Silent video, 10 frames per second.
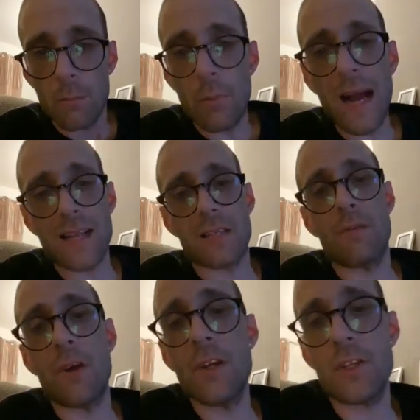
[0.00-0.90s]
Baz, I
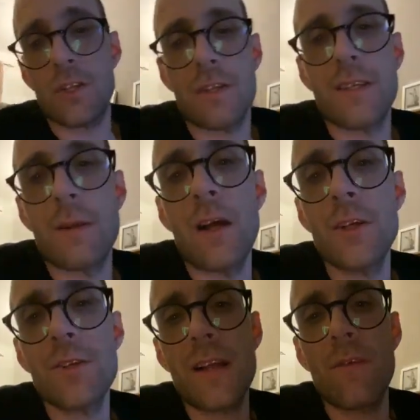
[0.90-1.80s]

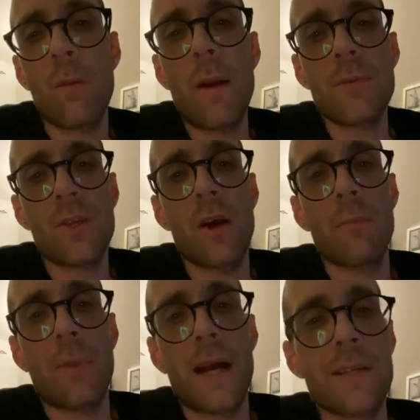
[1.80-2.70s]
used to have a
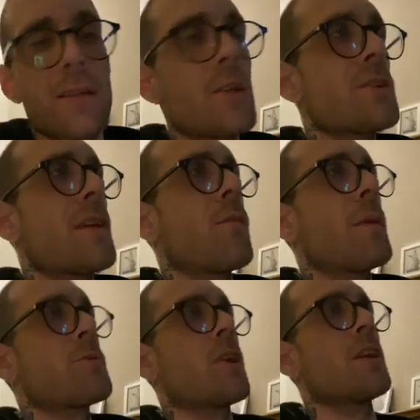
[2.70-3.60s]
website, Baz. I used to have a
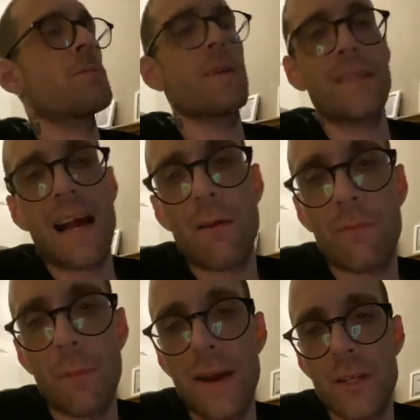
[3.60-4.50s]
website and it's been down
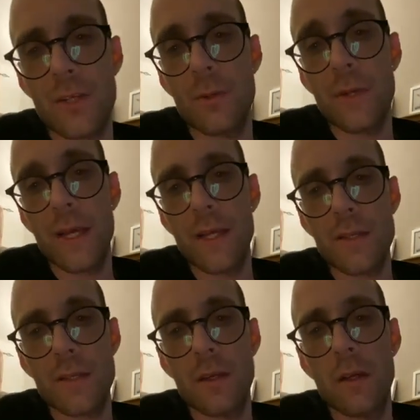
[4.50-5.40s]
for about 2
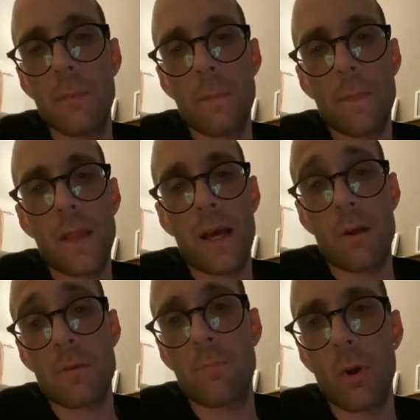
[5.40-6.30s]
years. And I
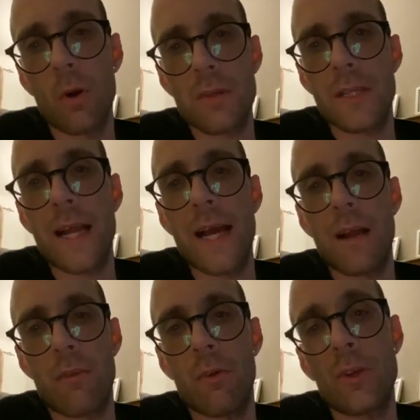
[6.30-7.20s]
was bored today and
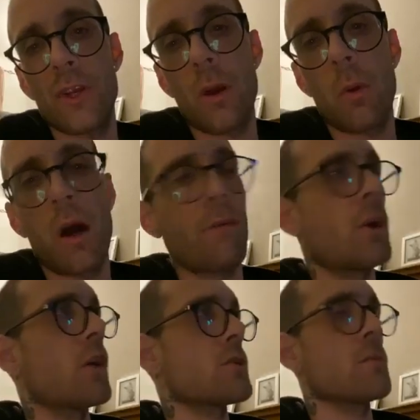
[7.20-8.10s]
I thought, you know what? I've
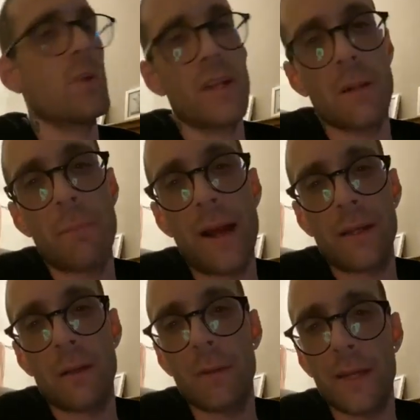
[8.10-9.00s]
got some money in the
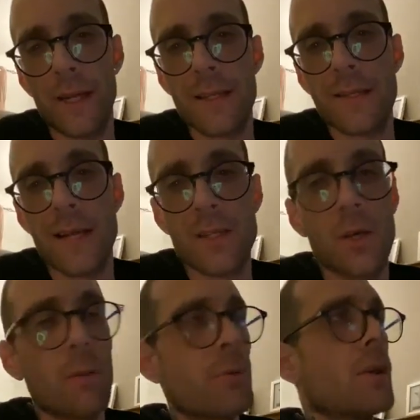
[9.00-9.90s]
bank. I'm going to get it set
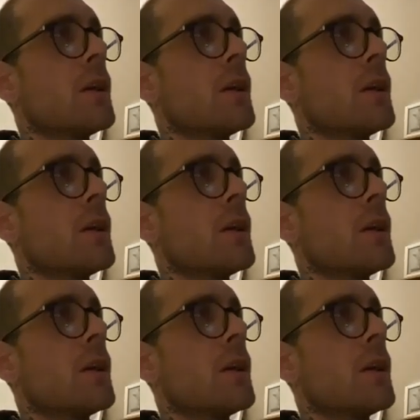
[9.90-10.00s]
up.